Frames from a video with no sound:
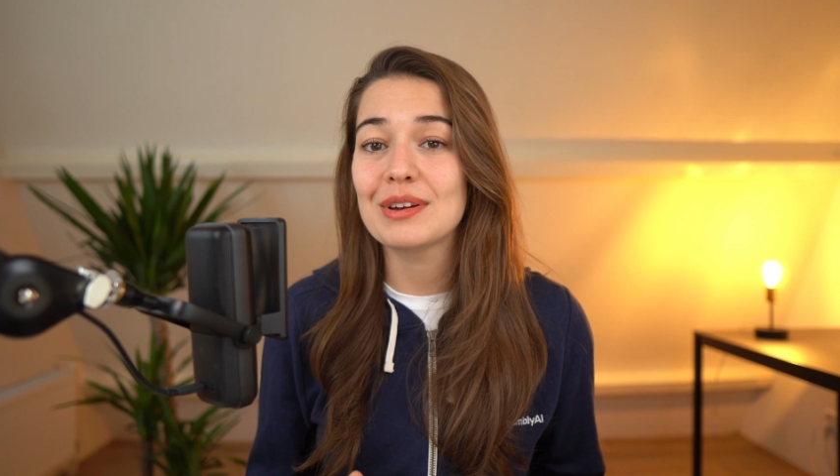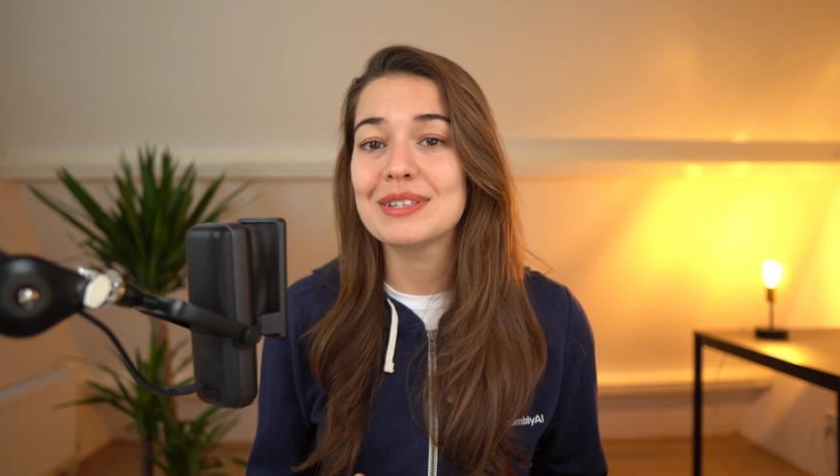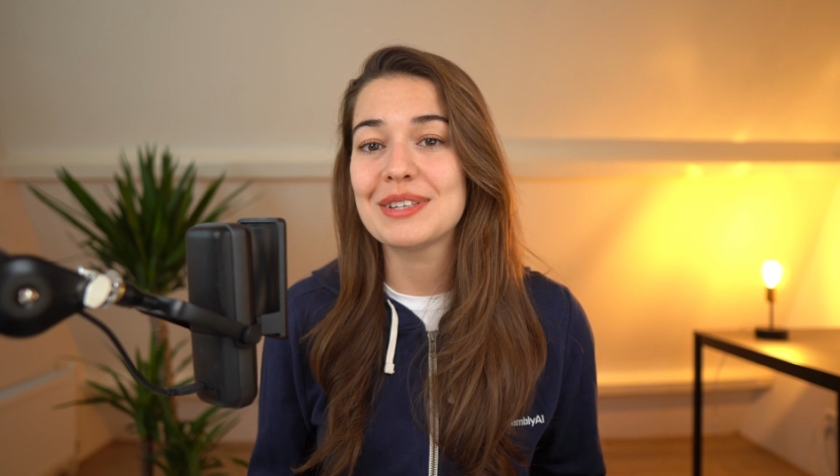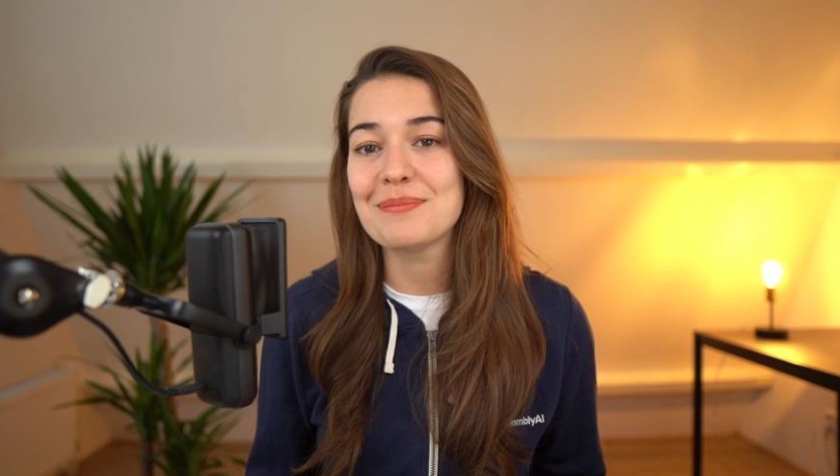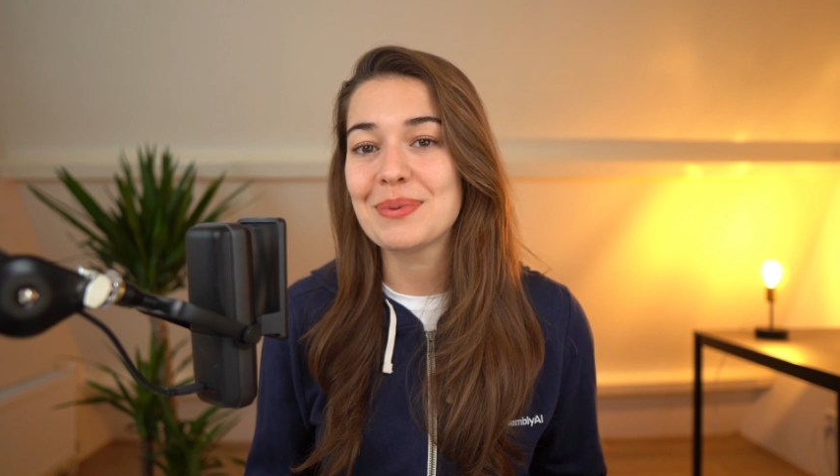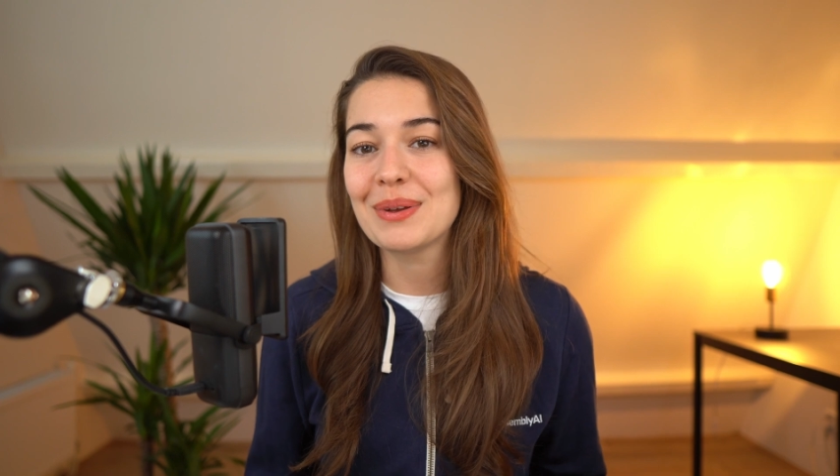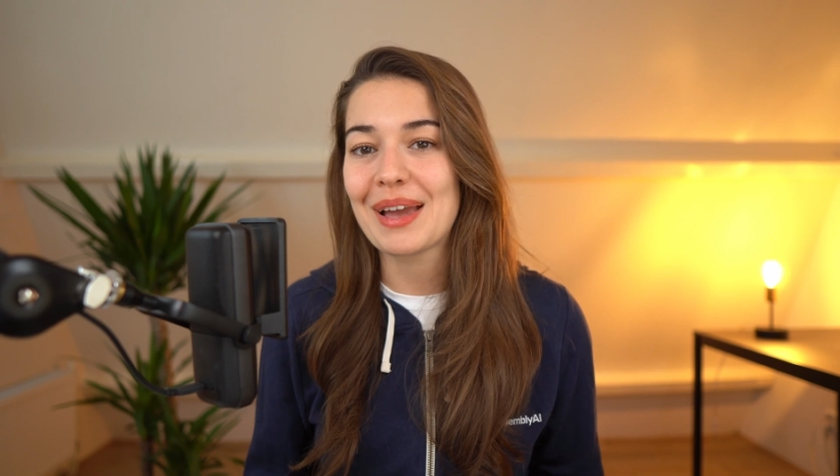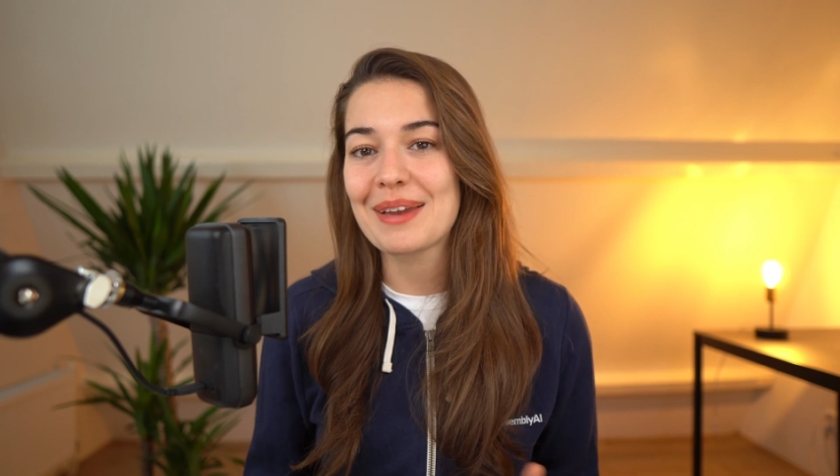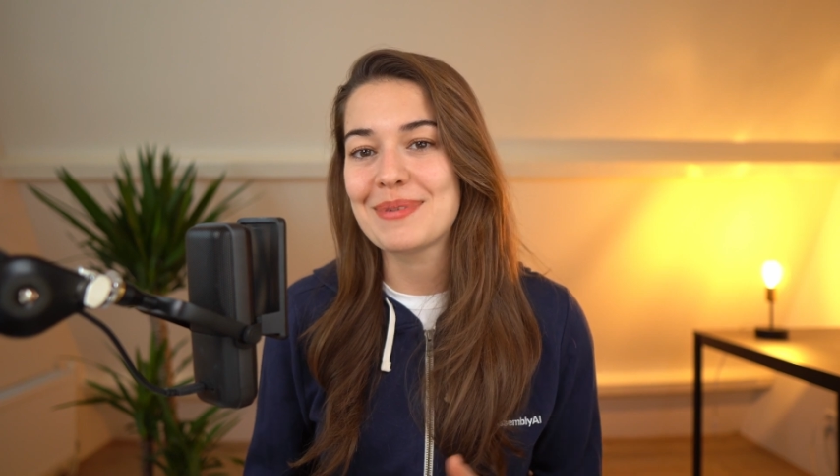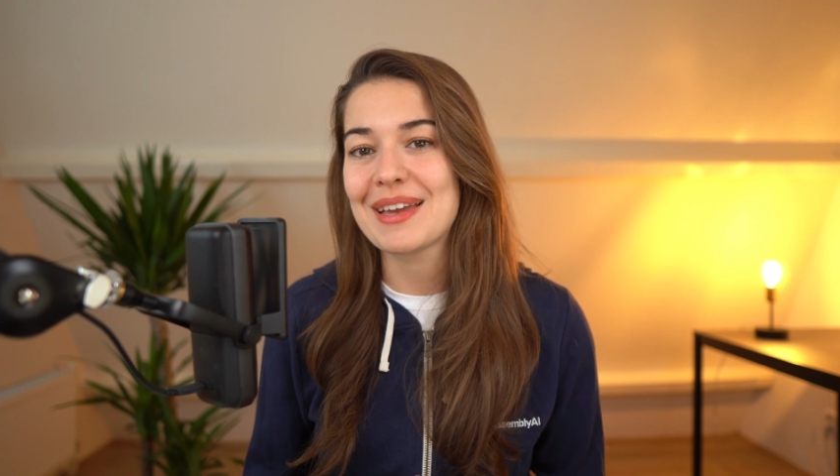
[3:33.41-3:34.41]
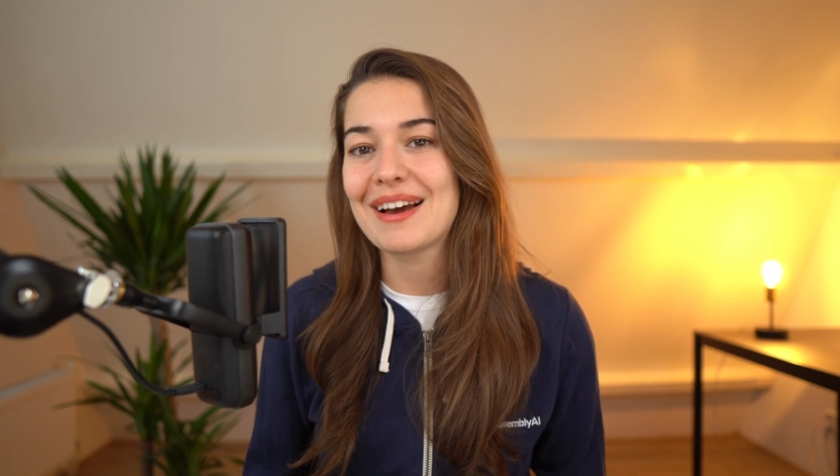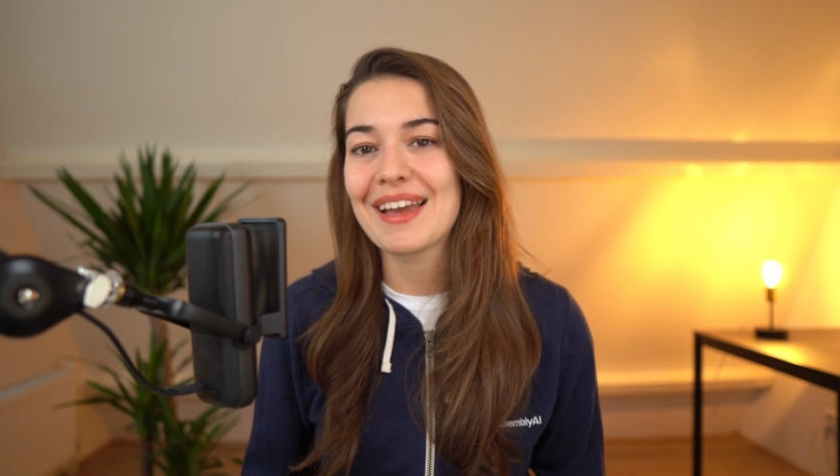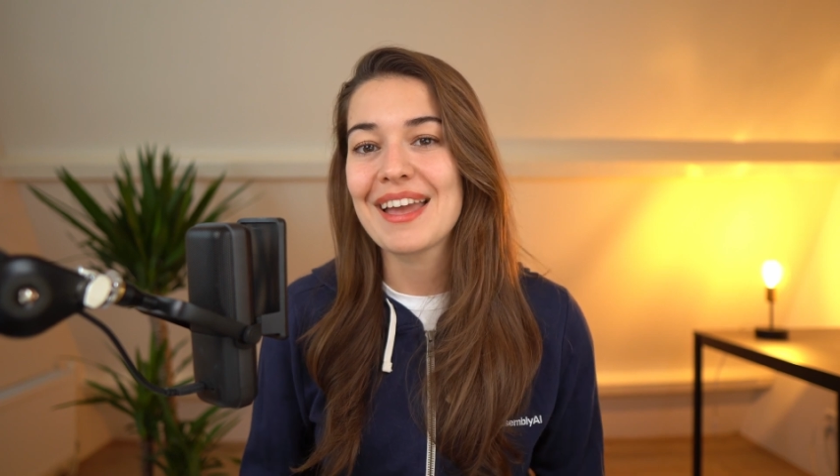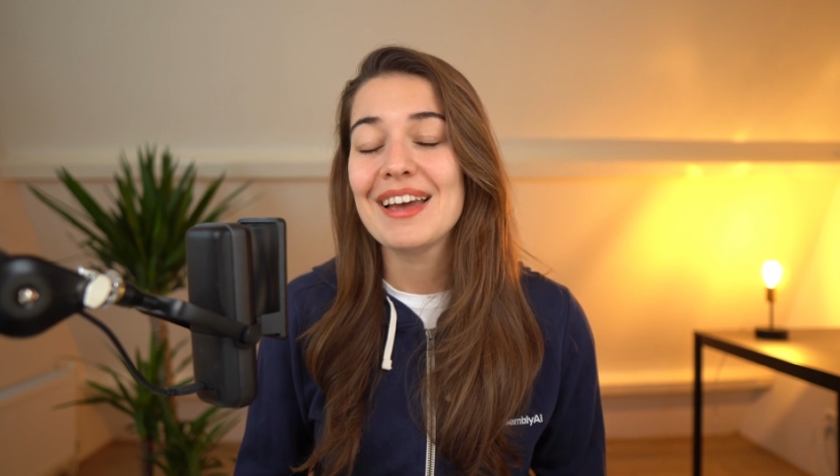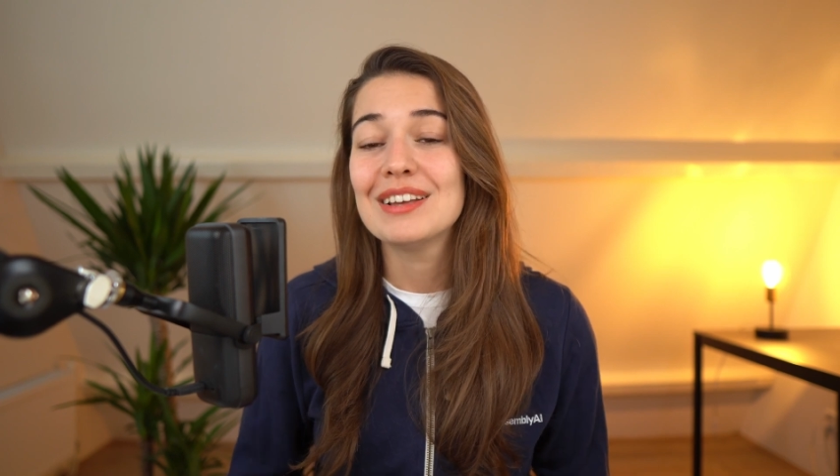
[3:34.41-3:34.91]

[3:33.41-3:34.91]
simple API.